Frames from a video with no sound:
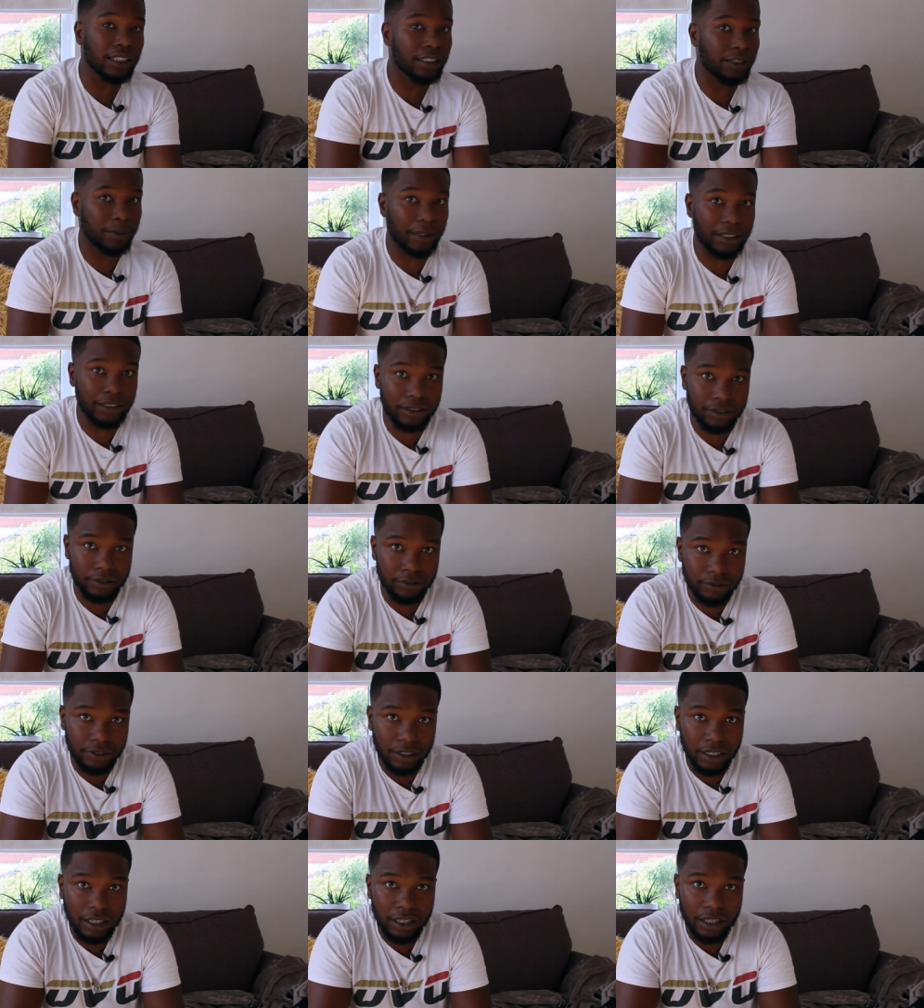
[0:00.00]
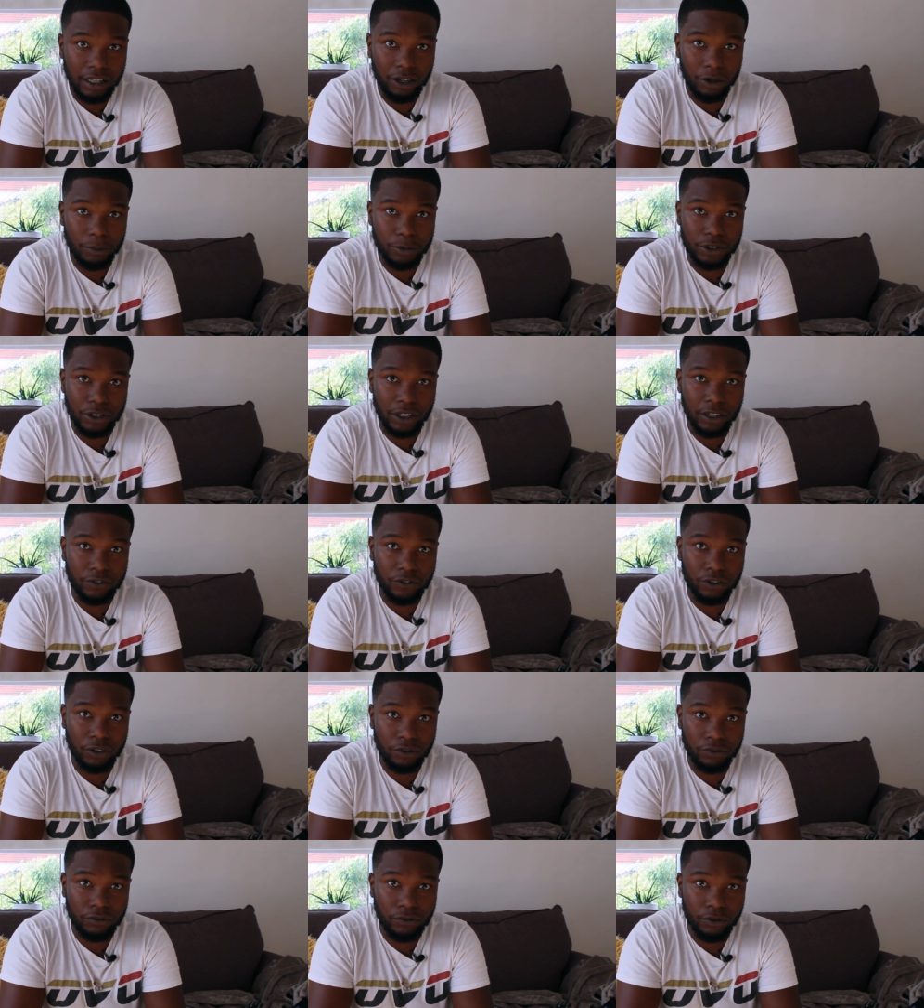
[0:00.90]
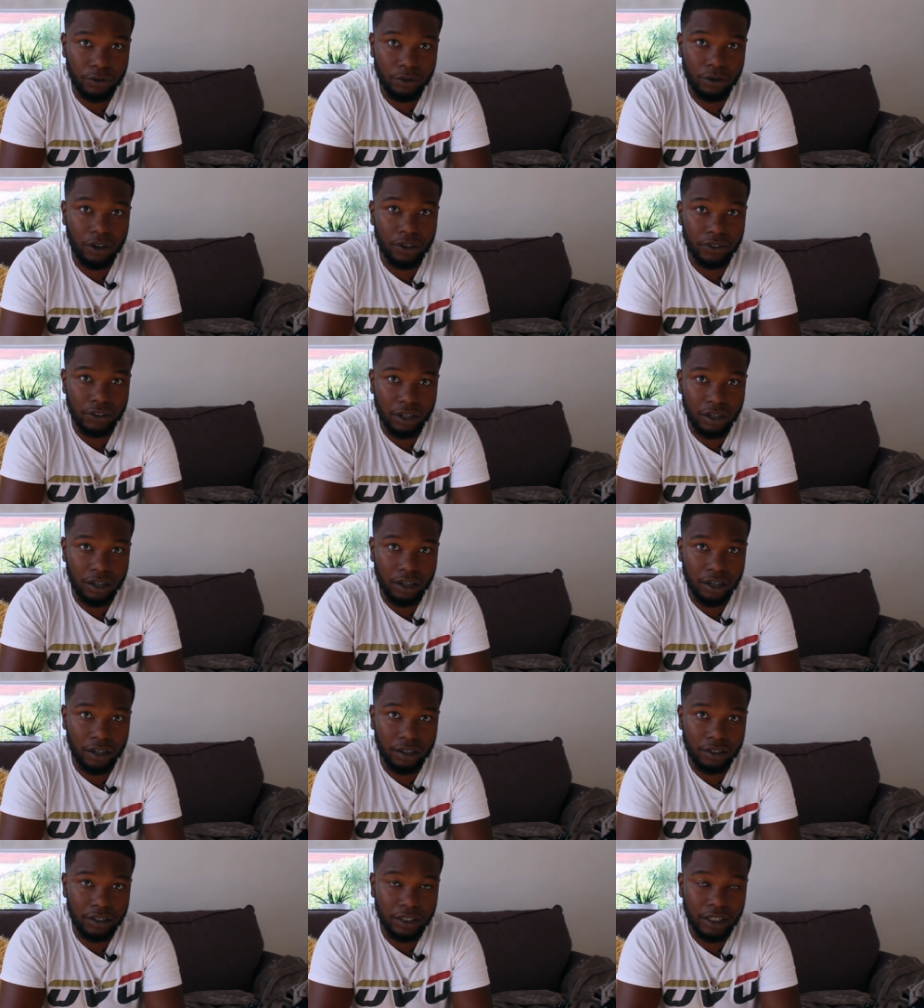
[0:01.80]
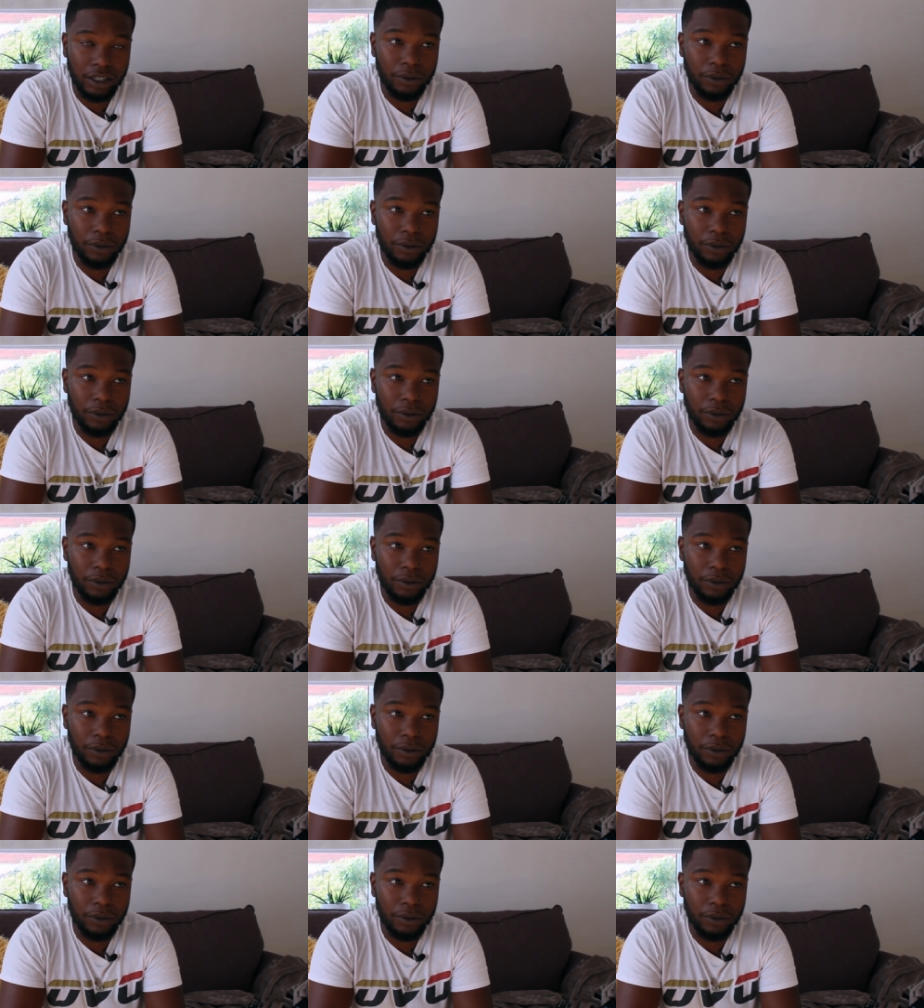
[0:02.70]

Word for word: expensive option I've gone for on the car,